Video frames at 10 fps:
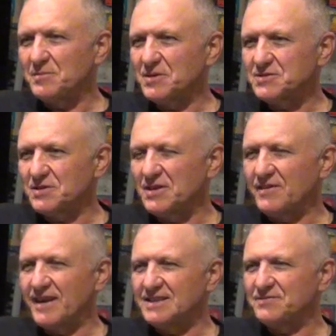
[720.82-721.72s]
a bookstore in
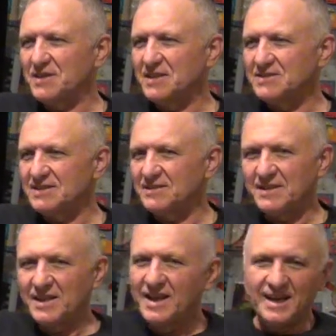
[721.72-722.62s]
Greenwich Village,
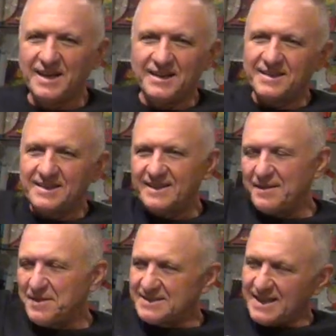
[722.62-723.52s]
and
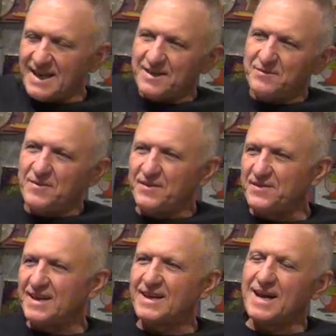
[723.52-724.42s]
they must have had
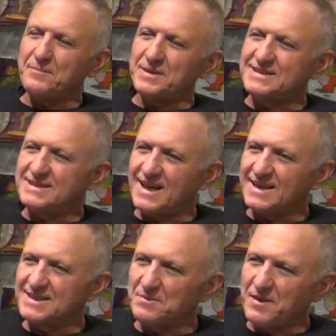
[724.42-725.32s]
50 copies
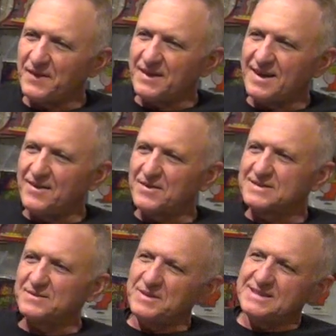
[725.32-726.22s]
stacked up on the
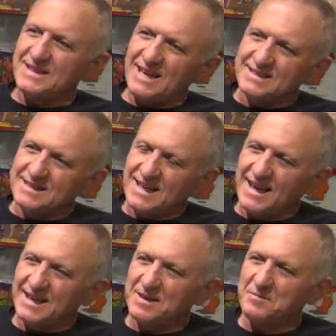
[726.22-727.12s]
counters, and we sat and
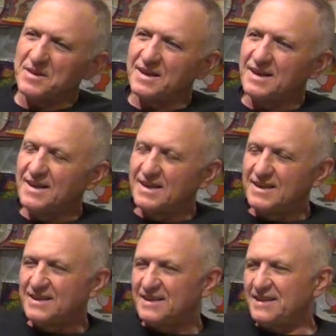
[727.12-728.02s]
signed them, and
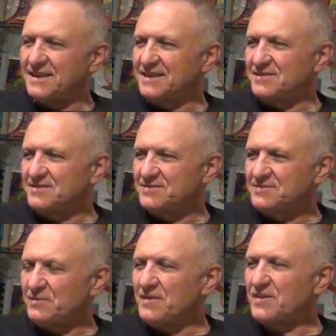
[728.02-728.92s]

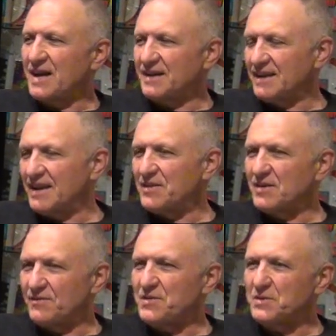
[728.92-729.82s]
we've gotten
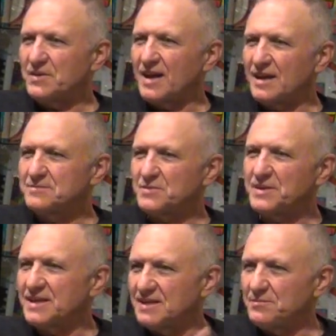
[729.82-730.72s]
together a few times.
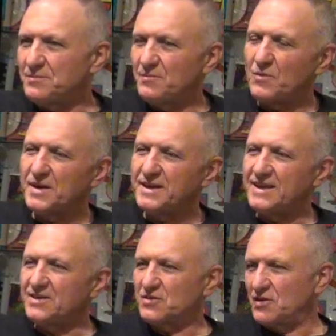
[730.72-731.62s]
We did one in
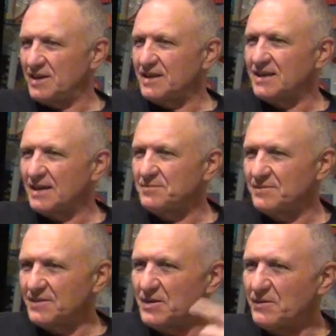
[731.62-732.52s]
Detroit.
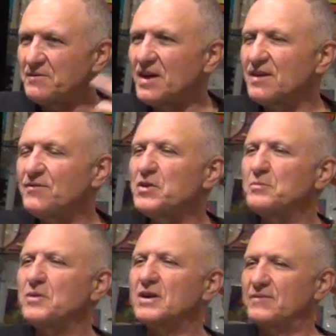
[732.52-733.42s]
We've done a few
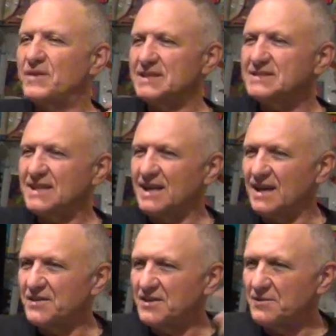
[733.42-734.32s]
book events
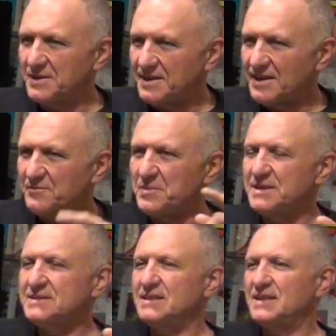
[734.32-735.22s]
together. We did
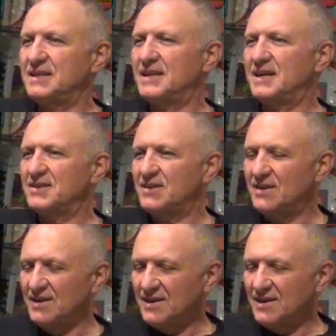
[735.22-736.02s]
FBC together.